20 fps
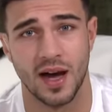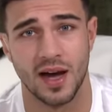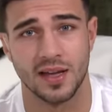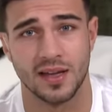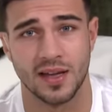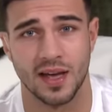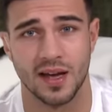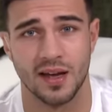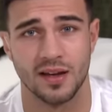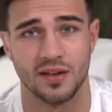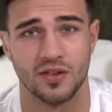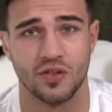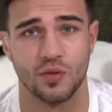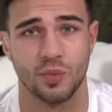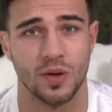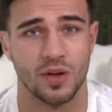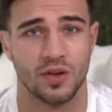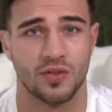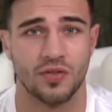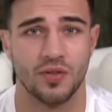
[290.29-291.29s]
I can't
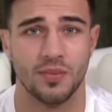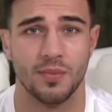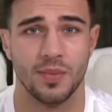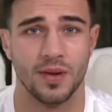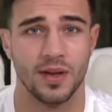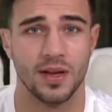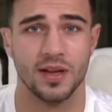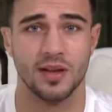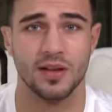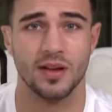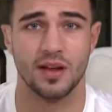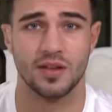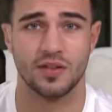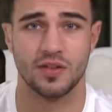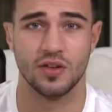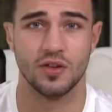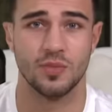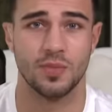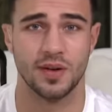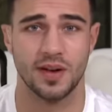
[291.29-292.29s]
switch from being a
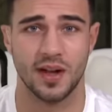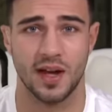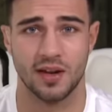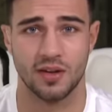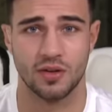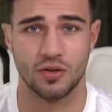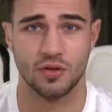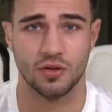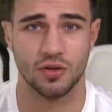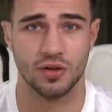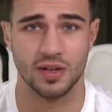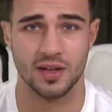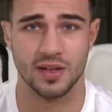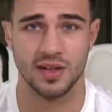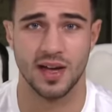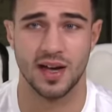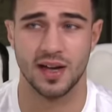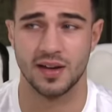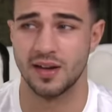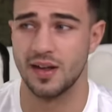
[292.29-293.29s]
super dad, a cuddly
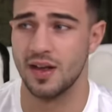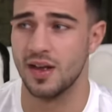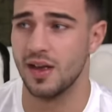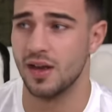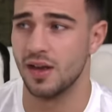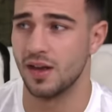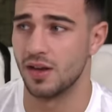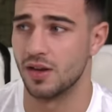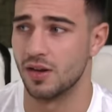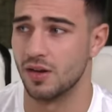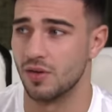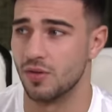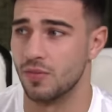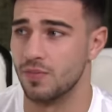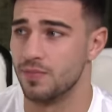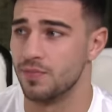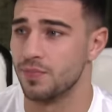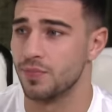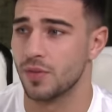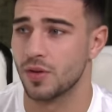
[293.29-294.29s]
dad, you know,